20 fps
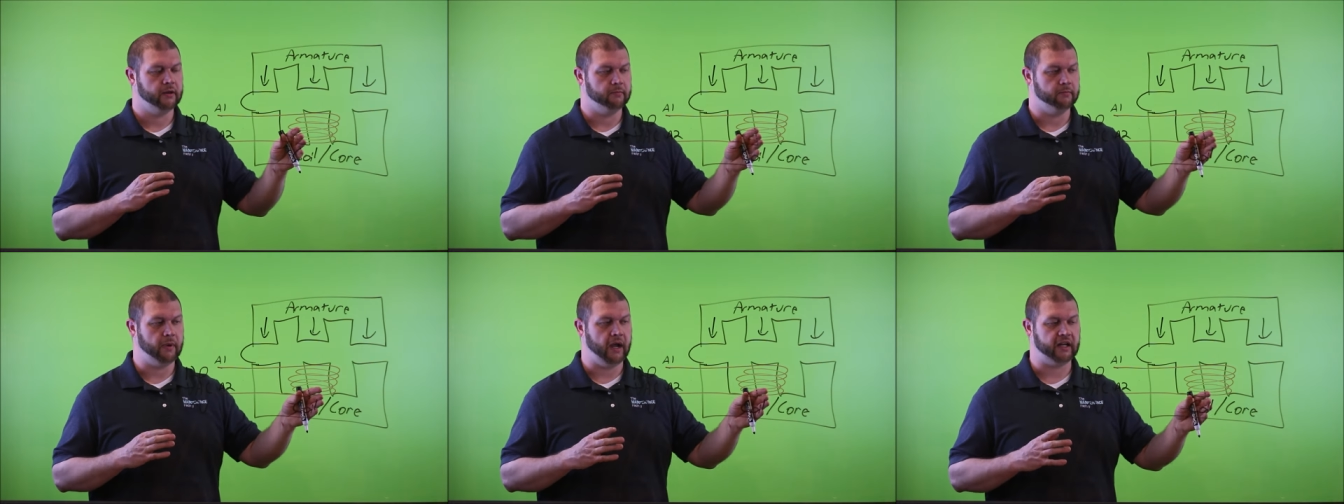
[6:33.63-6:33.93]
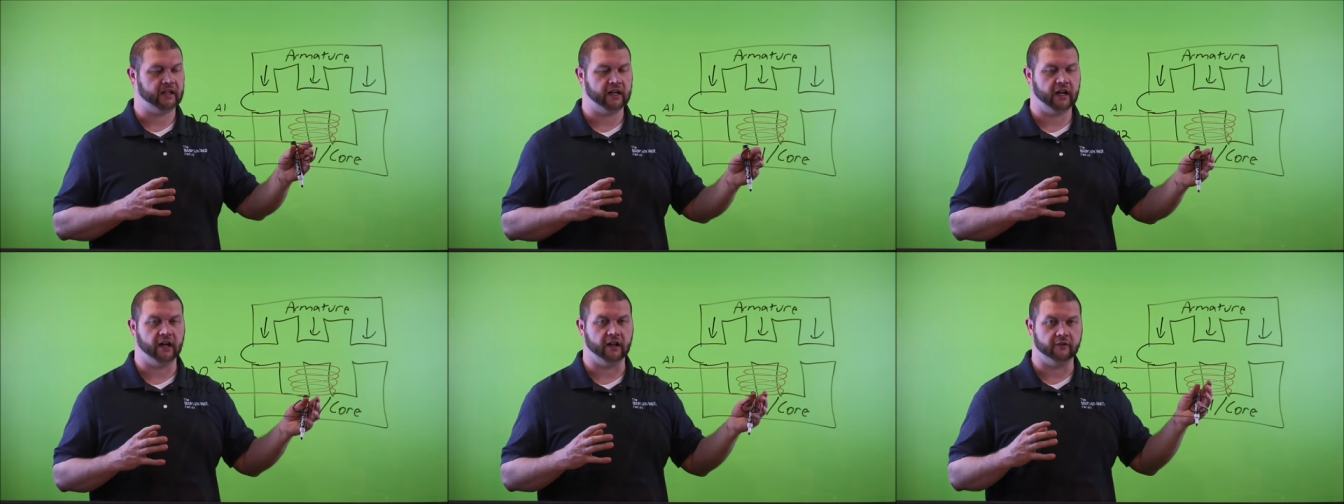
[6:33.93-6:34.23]

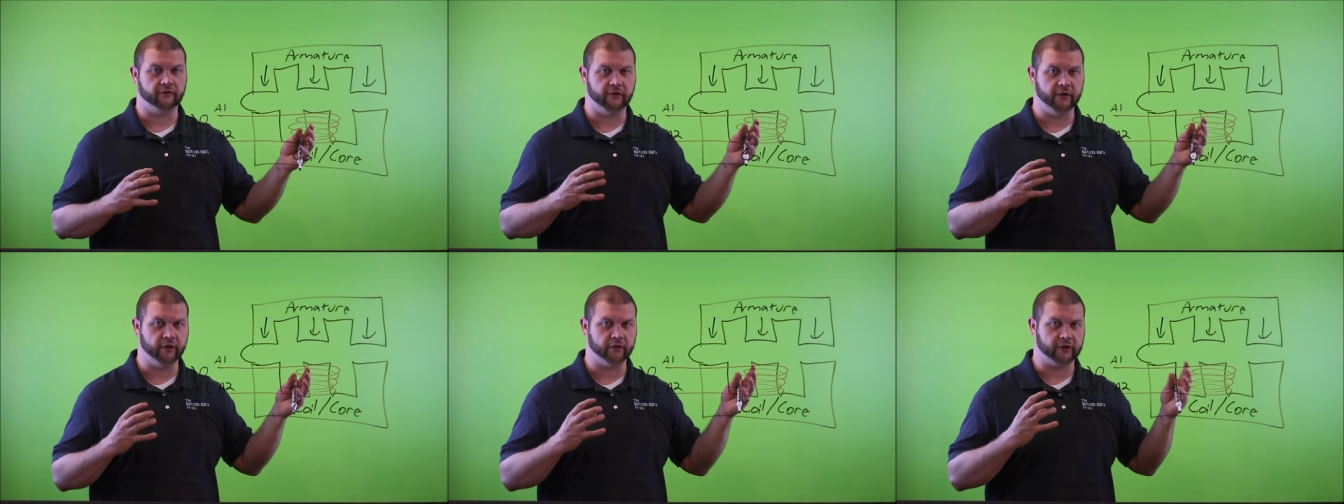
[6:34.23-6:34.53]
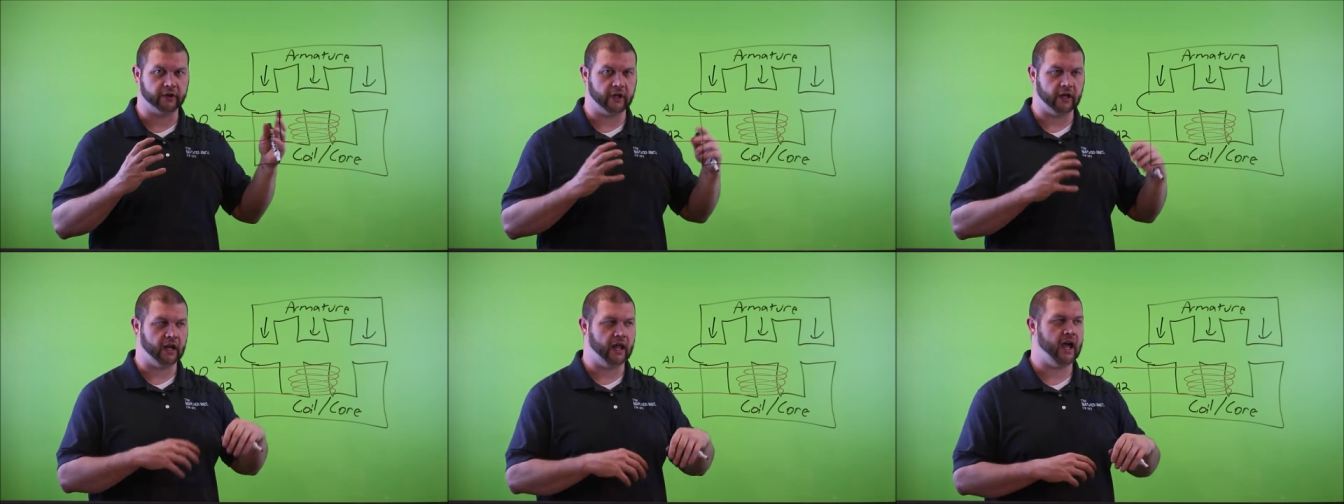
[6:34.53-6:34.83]
magnetic
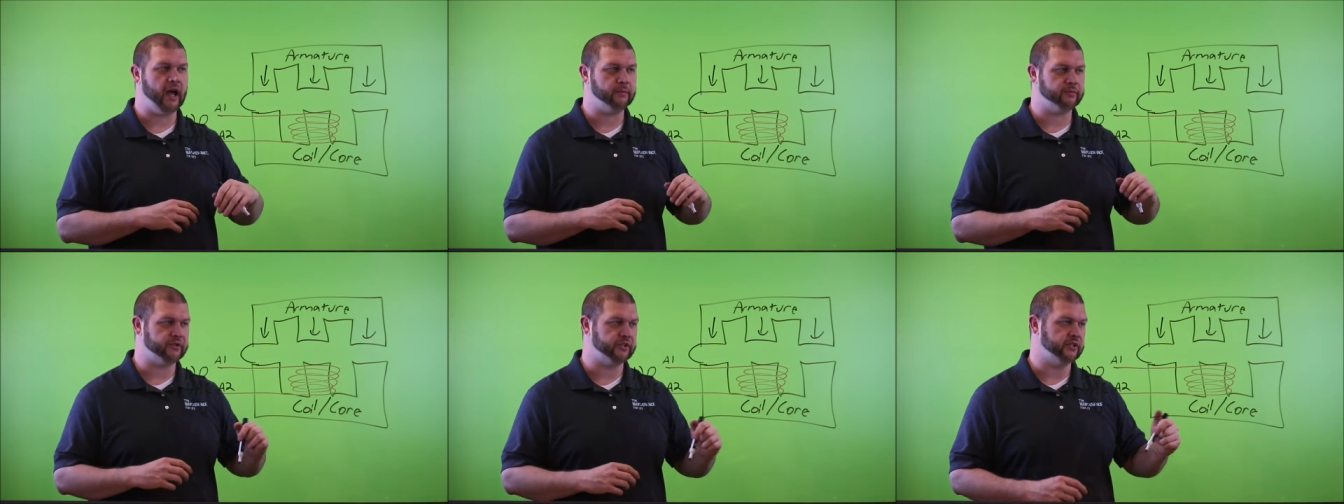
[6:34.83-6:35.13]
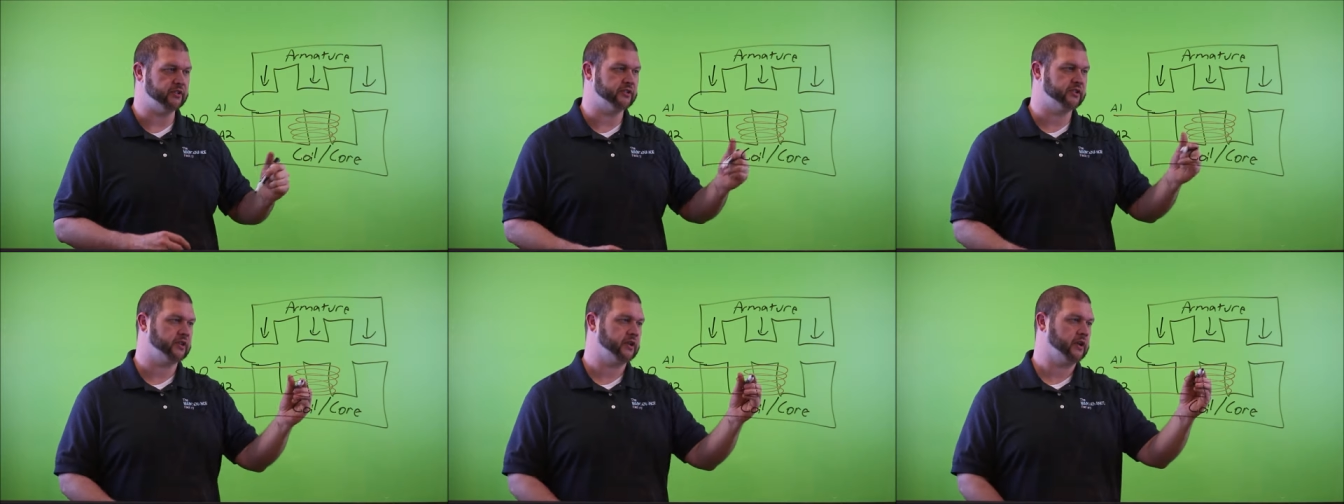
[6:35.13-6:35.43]
field
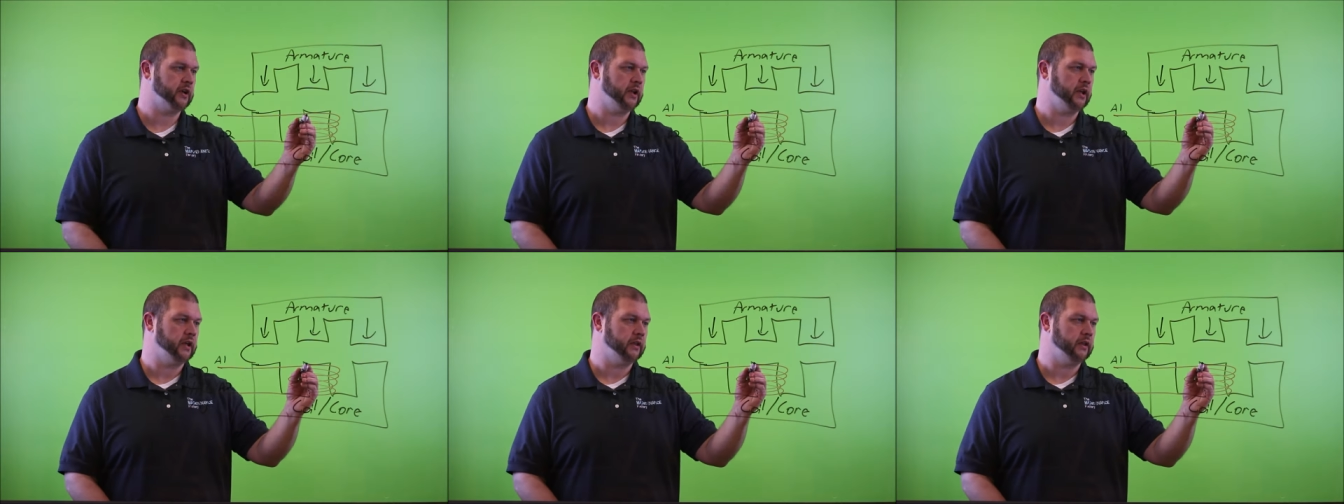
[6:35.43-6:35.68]
collapses,